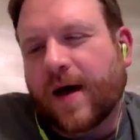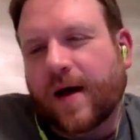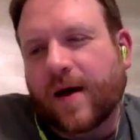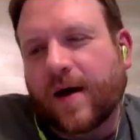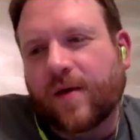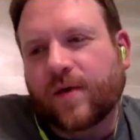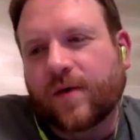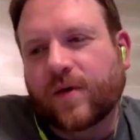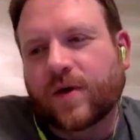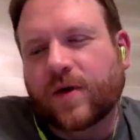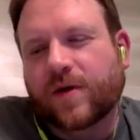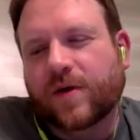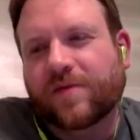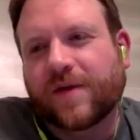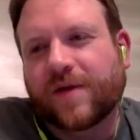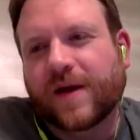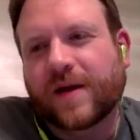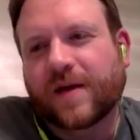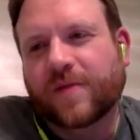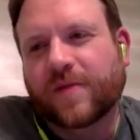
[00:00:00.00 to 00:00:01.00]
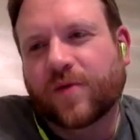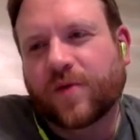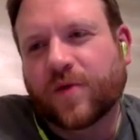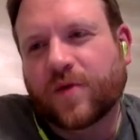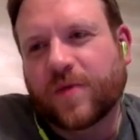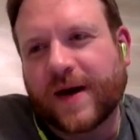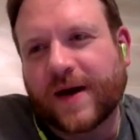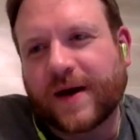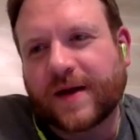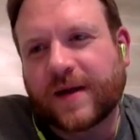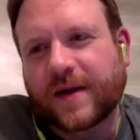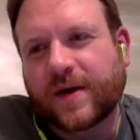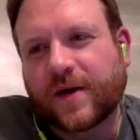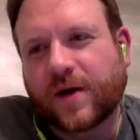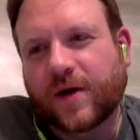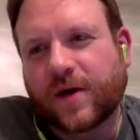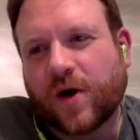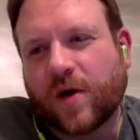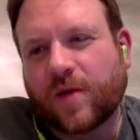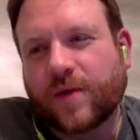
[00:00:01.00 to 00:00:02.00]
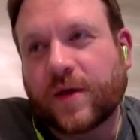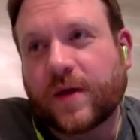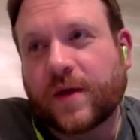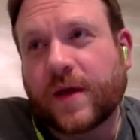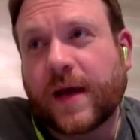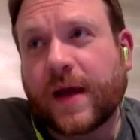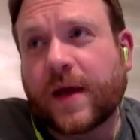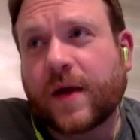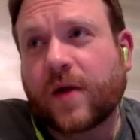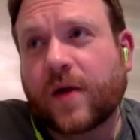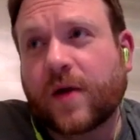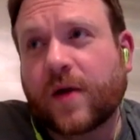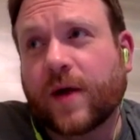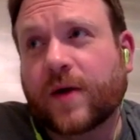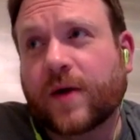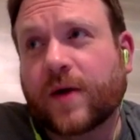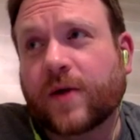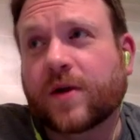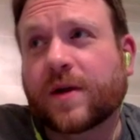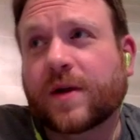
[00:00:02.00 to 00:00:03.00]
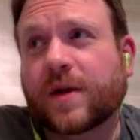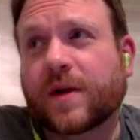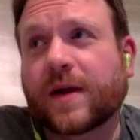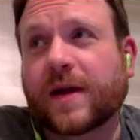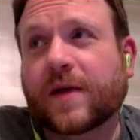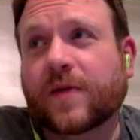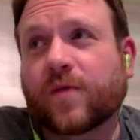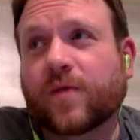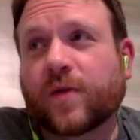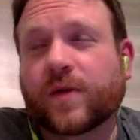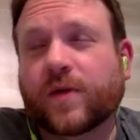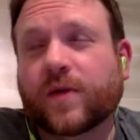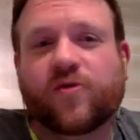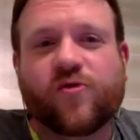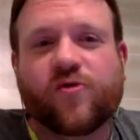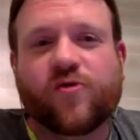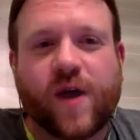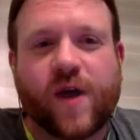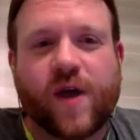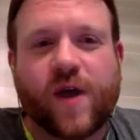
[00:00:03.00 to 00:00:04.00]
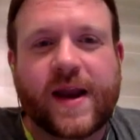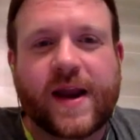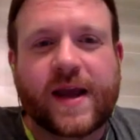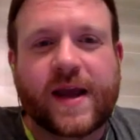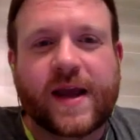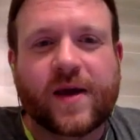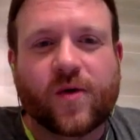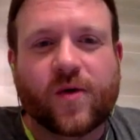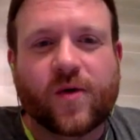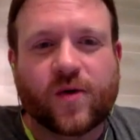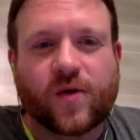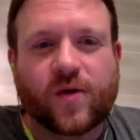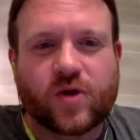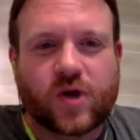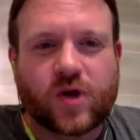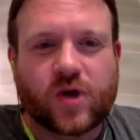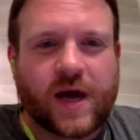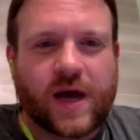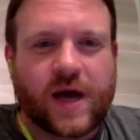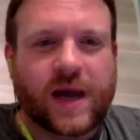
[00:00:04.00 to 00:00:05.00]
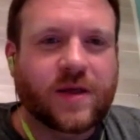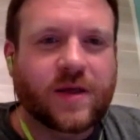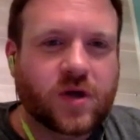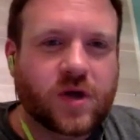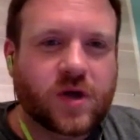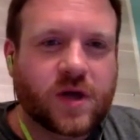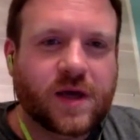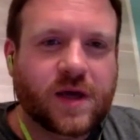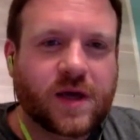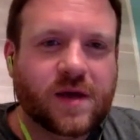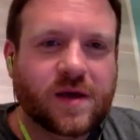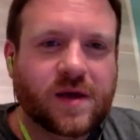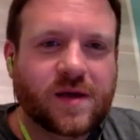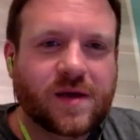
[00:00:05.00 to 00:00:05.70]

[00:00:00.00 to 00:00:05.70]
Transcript: which you can find at theporchmagazine.com. The second question is, what's draining or challenging